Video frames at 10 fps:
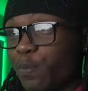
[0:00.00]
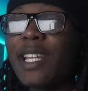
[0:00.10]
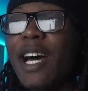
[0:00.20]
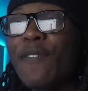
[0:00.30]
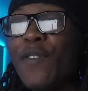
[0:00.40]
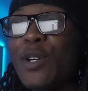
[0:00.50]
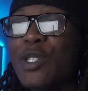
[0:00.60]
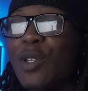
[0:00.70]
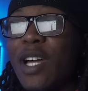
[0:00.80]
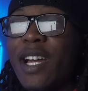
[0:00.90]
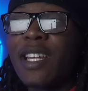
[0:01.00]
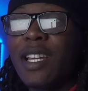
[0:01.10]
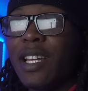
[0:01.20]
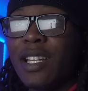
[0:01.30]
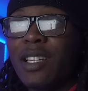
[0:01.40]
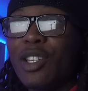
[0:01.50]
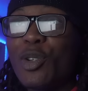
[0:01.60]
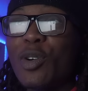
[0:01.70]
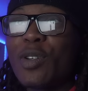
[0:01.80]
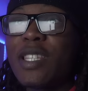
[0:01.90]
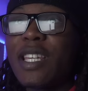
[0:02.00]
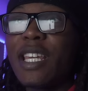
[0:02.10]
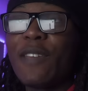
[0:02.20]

A lot of folks don't like, you know what I'm saying?